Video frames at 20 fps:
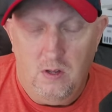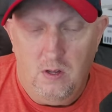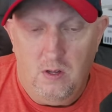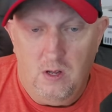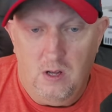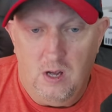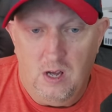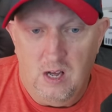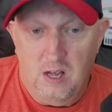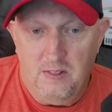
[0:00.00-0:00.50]

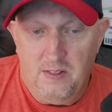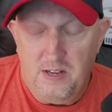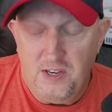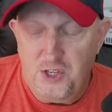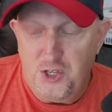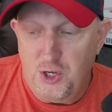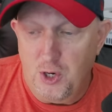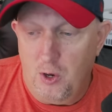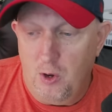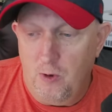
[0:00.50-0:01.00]
Uh, they
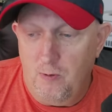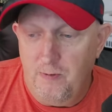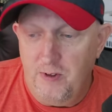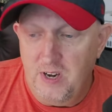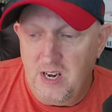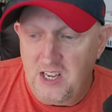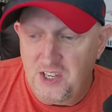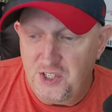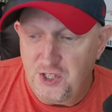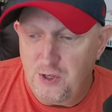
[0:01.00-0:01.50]
show
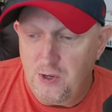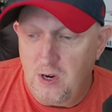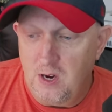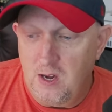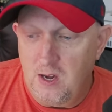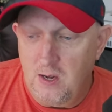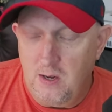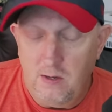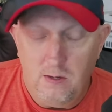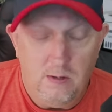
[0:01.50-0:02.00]

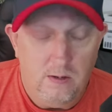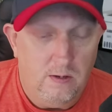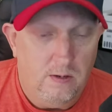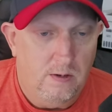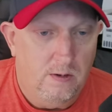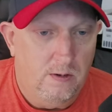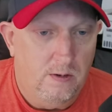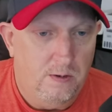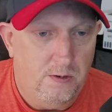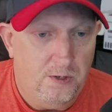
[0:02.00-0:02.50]
Venestra
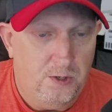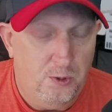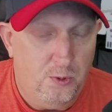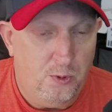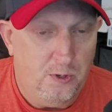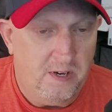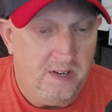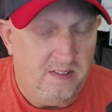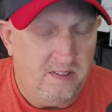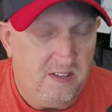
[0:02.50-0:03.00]

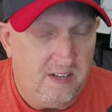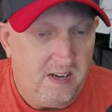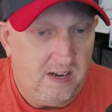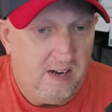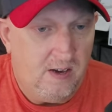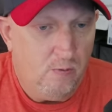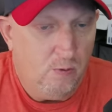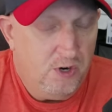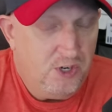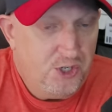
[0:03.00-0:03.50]
doing the
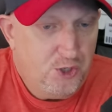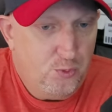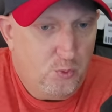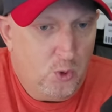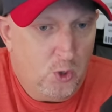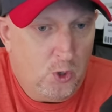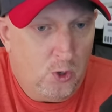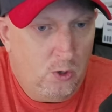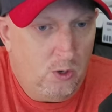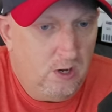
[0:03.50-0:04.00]

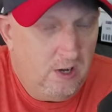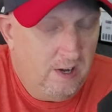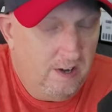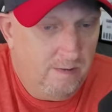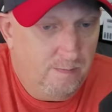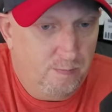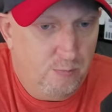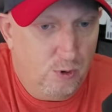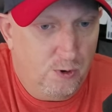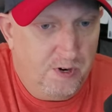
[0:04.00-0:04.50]
ritual of
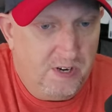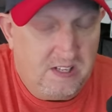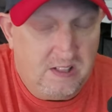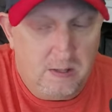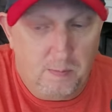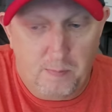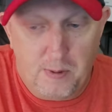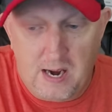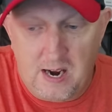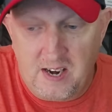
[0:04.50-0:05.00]
burning the
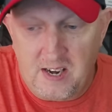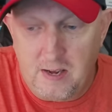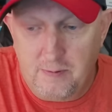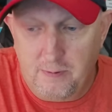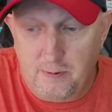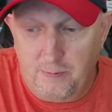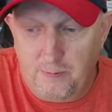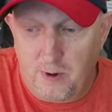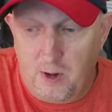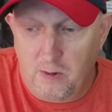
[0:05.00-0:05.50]
body of a
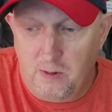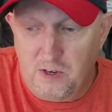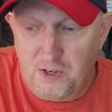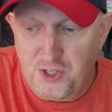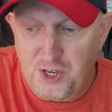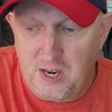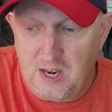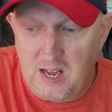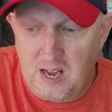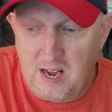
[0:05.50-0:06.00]
fallen
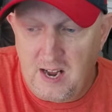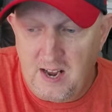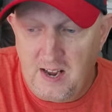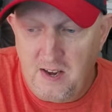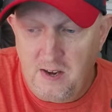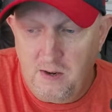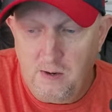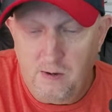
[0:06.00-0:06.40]
Jedi.